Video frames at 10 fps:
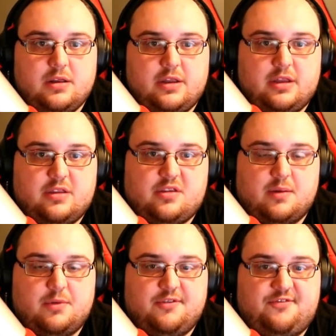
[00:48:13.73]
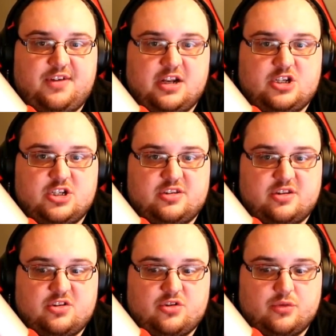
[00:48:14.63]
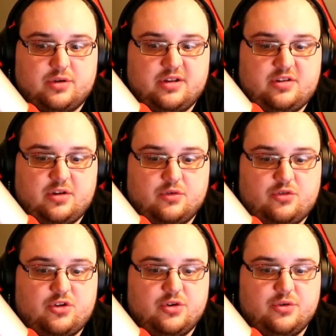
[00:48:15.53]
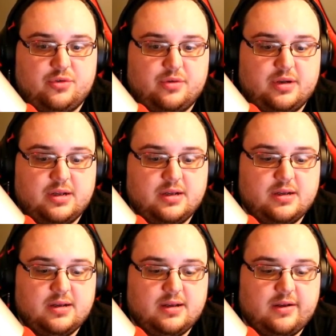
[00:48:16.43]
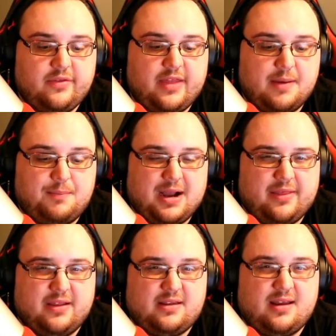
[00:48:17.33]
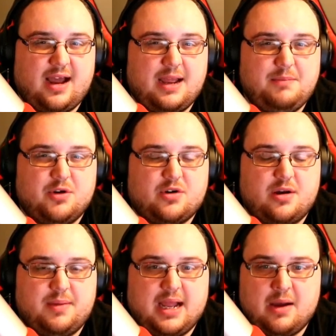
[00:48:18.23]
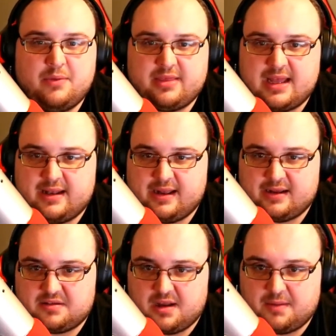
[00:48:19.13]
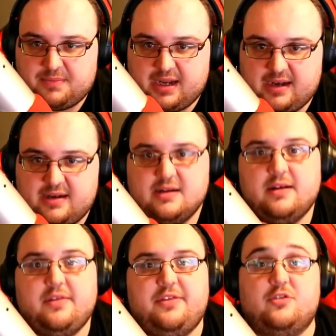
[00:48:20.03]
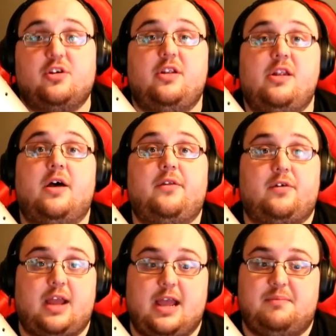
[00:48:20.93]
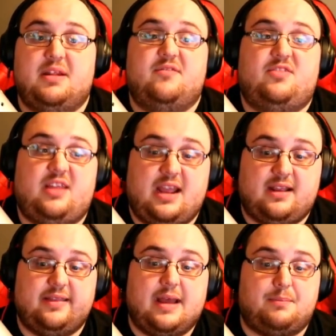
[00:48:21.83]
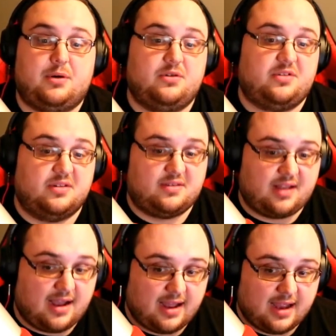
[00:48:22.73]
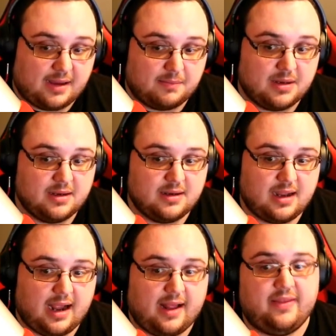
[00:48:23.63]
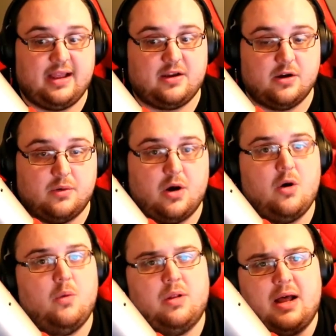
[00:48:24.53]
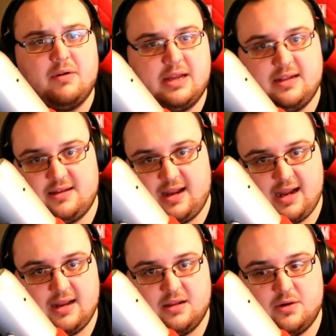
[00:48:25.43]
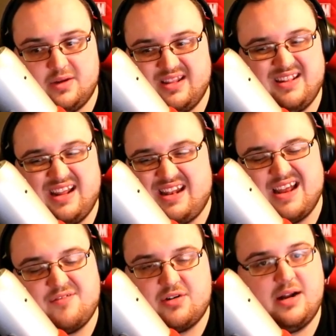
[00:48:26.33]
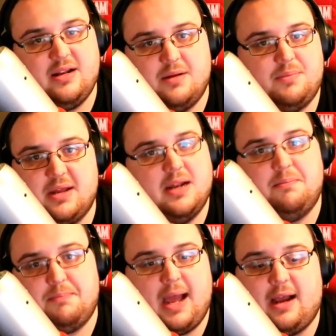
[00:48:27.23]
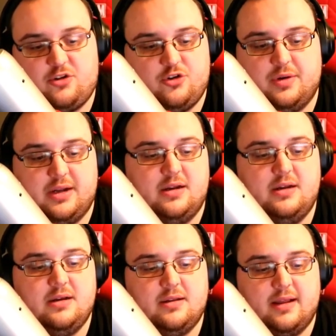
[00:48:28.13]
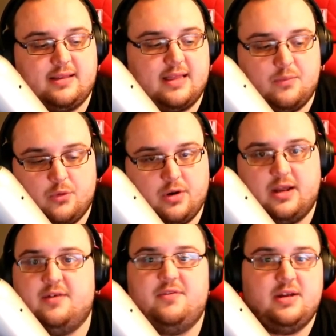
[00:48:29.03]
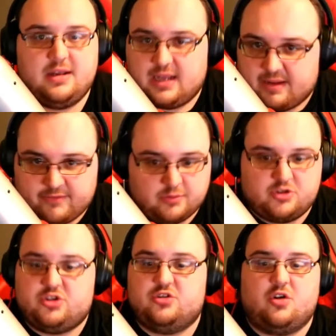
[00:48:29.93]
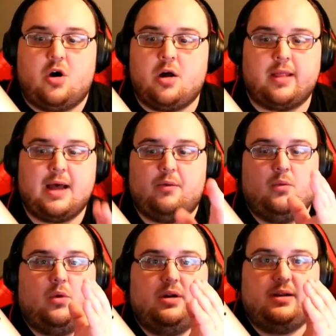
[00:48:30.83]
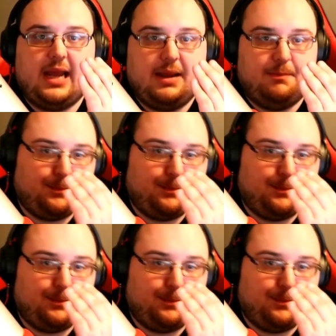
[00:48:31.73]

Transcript: someone finishes the story so soon that by the time you're coming out with that next update, there's another game that has taken that person's time and they go, oh, well, I'll get to Halo, and then they never end up getting back to it like they would have if it was just all out in one game.